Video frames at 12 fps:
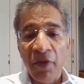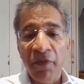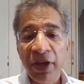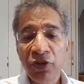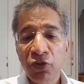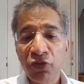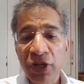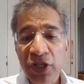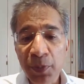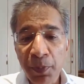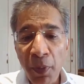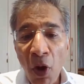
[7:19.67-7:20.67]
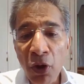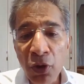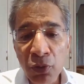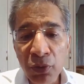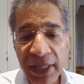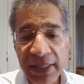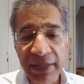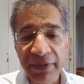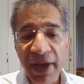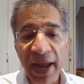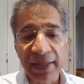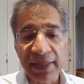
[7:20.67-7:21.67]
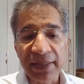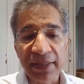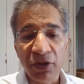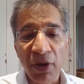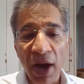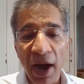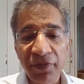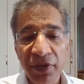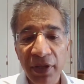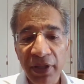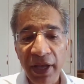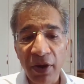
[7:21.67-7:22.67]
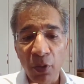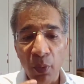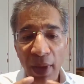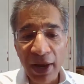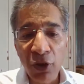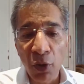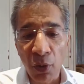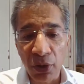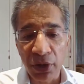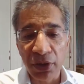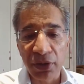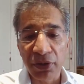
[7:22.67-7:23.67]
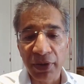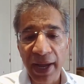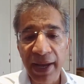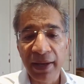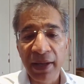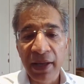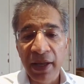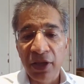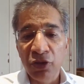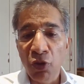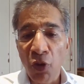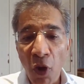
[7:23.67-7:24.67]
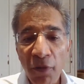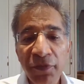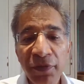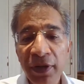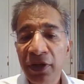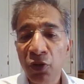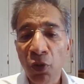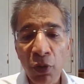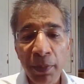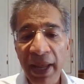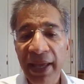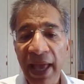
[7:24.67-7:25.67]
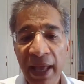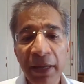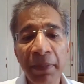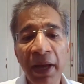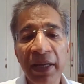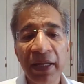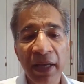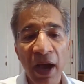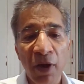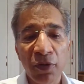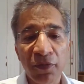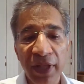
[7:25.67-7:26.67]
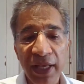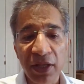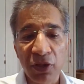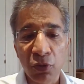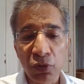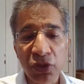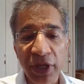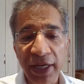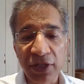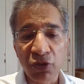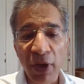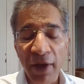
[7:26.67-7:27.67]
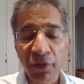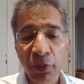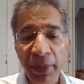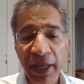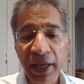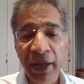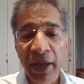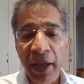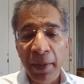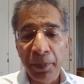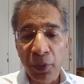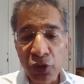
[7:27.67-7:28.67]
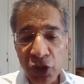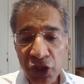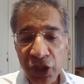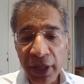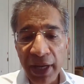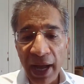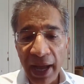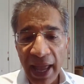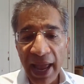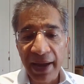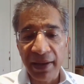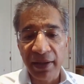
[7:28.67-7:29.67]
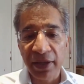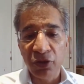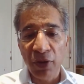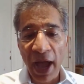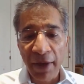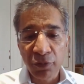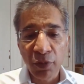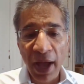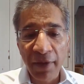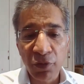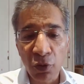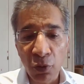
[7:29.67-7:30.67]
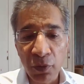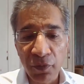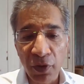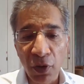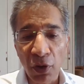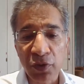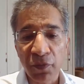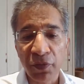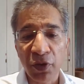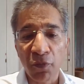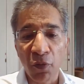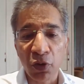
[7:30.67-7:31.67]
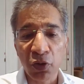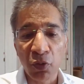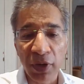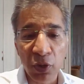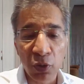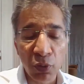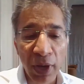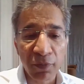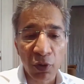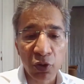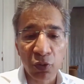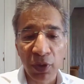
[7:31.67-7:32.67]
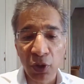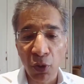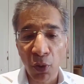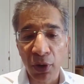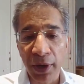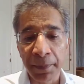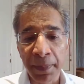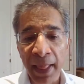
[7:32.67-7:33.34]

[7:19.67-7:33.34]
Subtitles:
When you respond to these events, after they are well known, right, you often don't make any money out of those trades. You have to be positioned ahead. You have to have your own philosophy of what you will do and what you will don't.